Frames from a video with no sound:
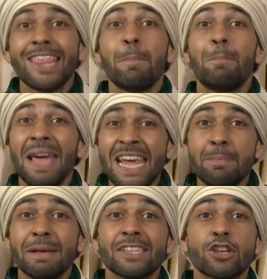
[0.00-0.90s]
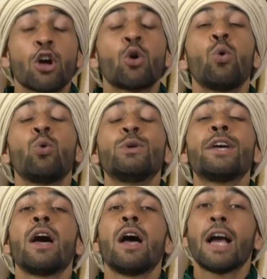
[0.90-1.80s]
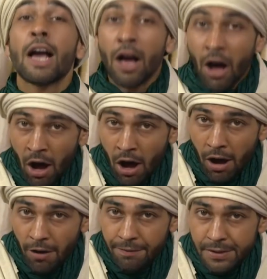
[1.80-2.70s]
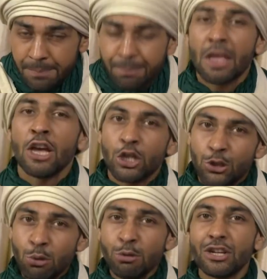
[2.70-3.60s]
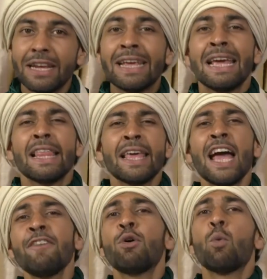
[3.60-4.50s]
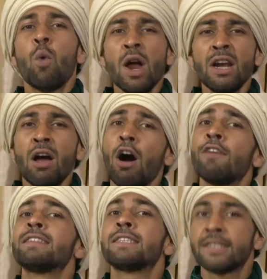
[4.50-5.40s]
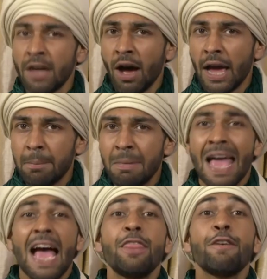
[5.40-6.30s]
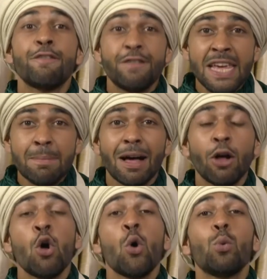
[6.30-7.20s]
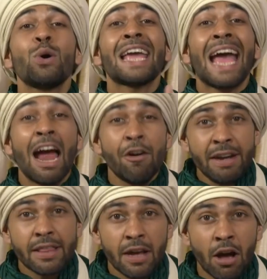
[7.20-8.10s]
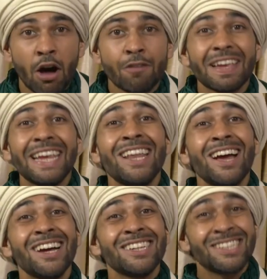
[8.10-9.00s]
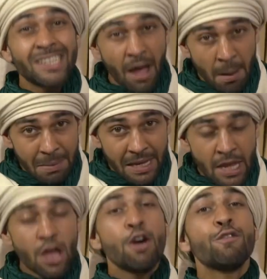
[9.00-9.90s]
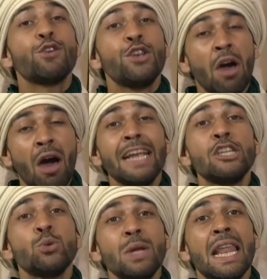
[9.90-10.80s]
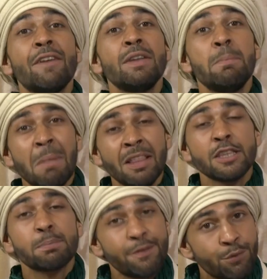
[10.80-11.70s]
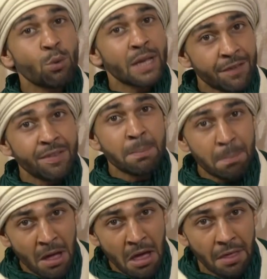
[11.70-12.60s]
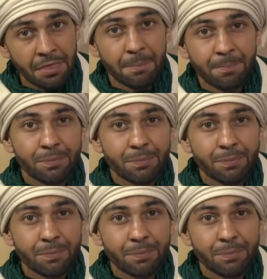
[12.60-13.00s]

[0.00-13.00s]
Their babies are called calves. Usually, they have one calf at a time, and the female will carry the calf in her tummy for 9 to 11 months before giving birth.